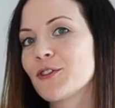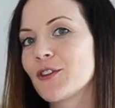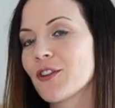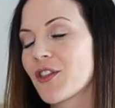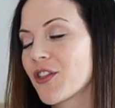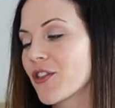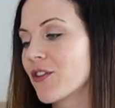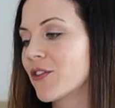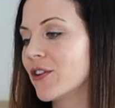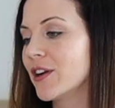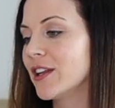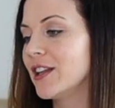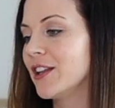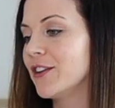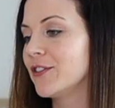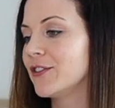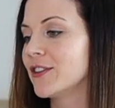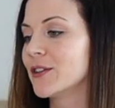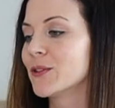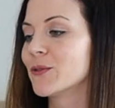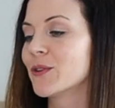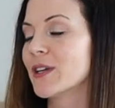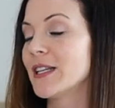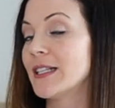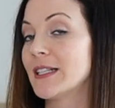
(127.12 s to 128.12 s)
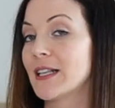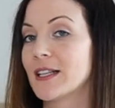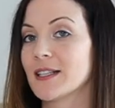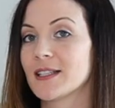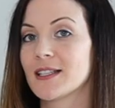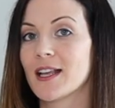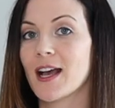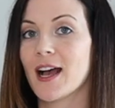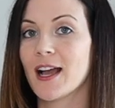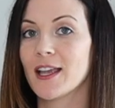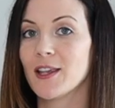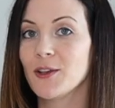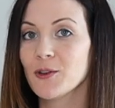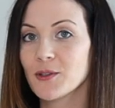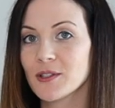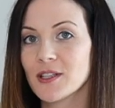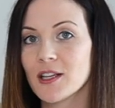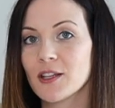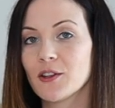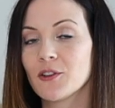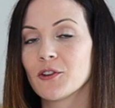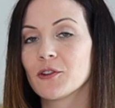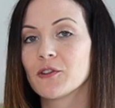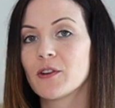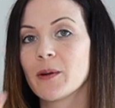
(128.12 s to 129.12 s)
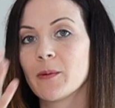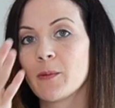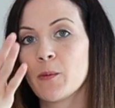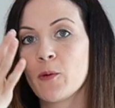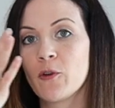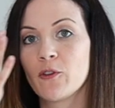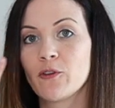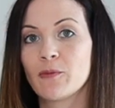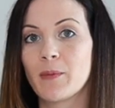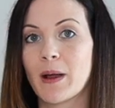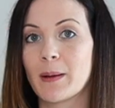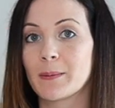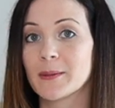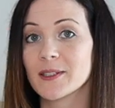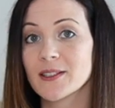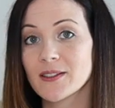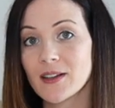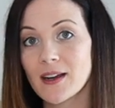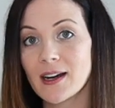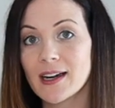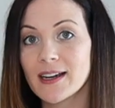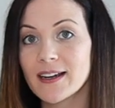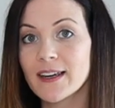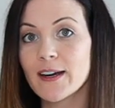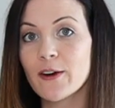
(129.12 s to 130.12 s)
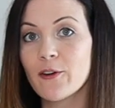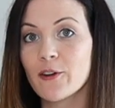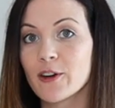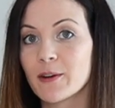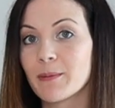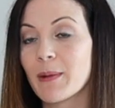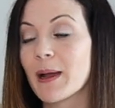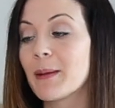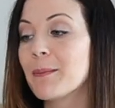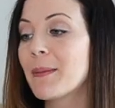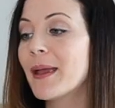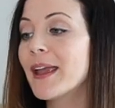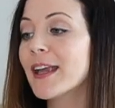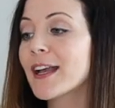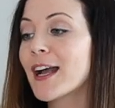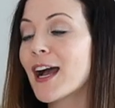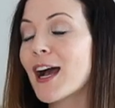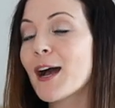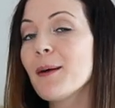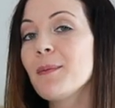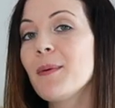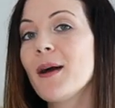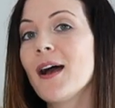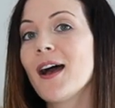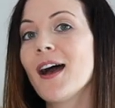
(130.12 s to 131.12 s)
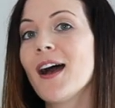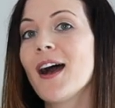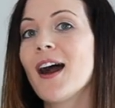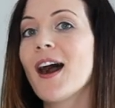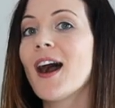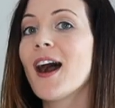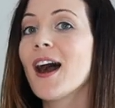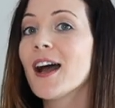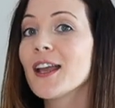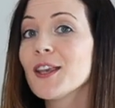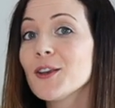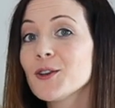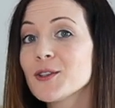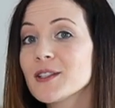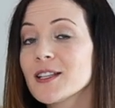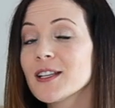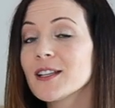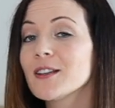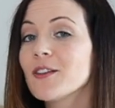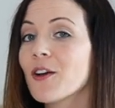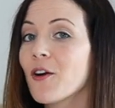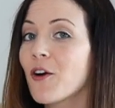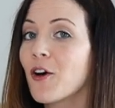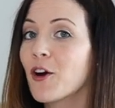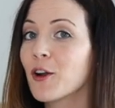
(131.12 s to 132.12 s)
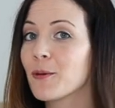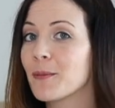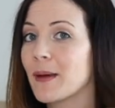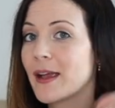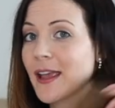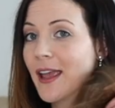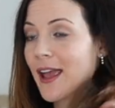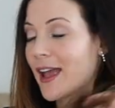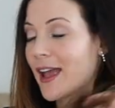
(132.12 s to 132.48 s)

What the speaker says: for three different reasons. I use it to remove my mascara or my makeup. I use it on my